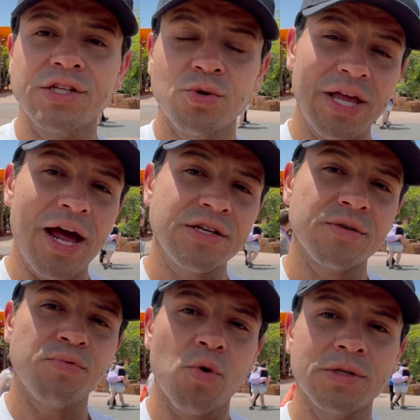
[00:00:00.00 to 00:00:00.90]
So that is
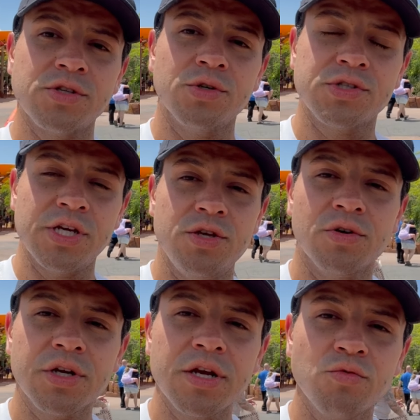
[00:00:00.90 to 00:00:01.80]
important. So you'll see you're
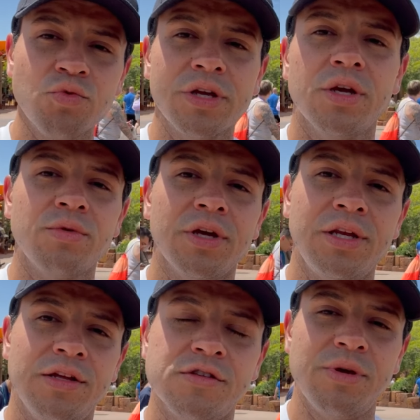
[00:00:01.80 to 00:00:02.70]
gonna really
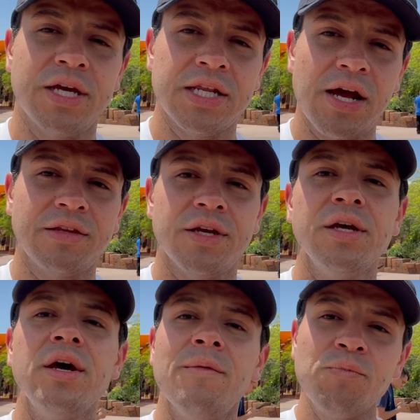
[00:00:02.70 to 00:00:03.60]
need to be connected
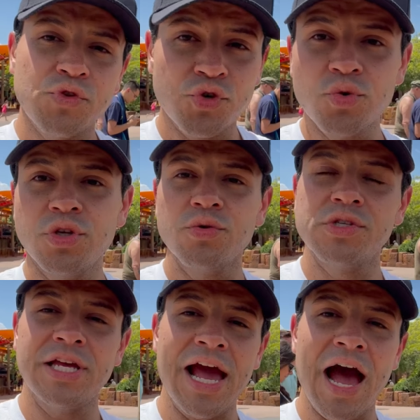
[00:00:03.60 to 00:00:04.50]
to use
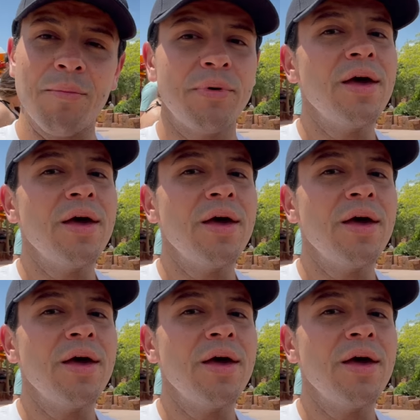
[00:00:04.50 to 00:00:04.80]
the app